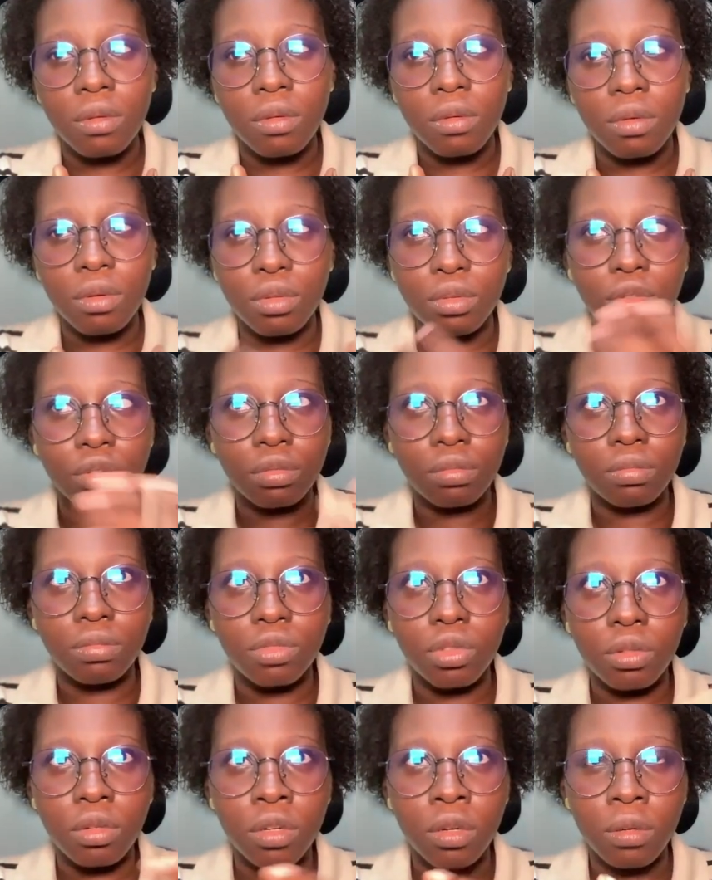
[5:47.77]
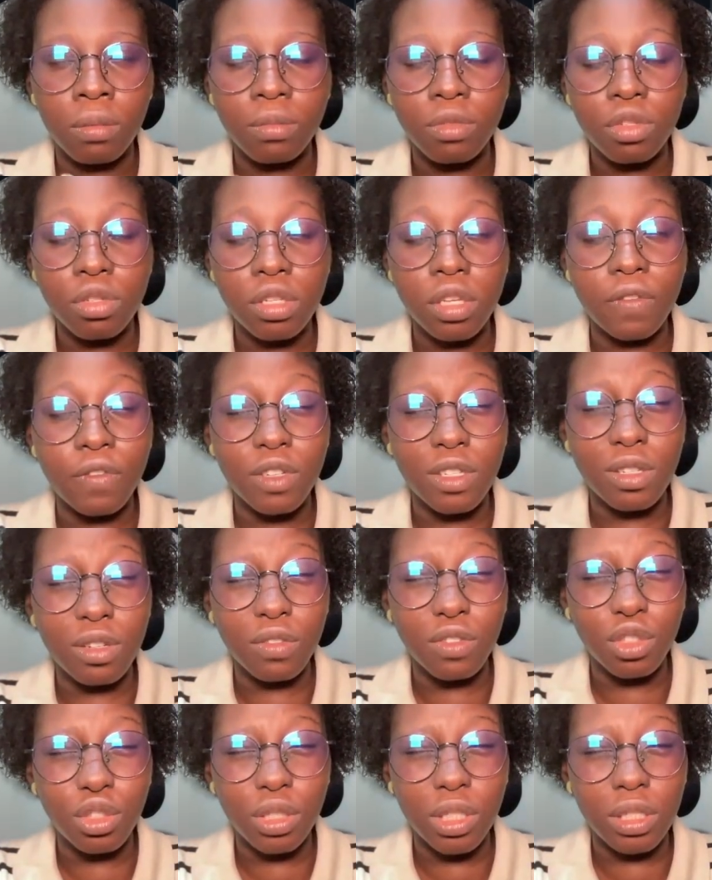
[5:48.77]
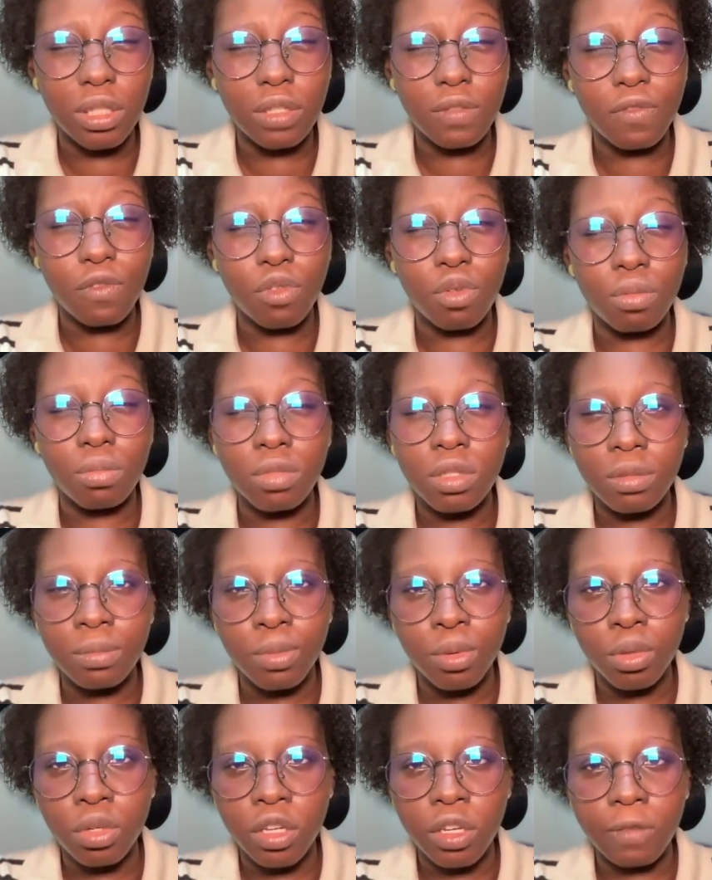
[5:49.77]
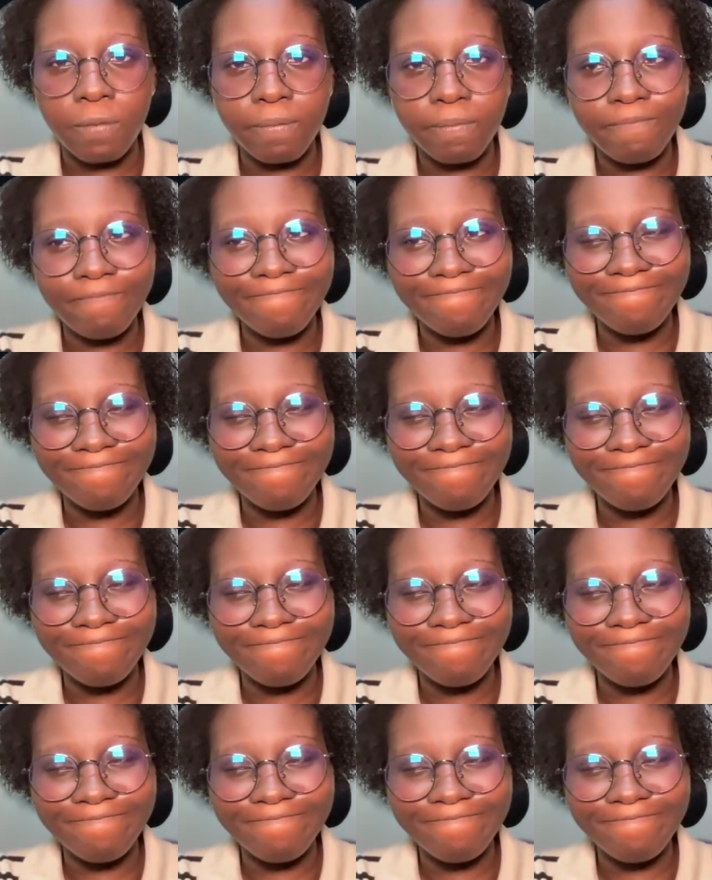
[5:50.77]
or to save yourself stress from debugging.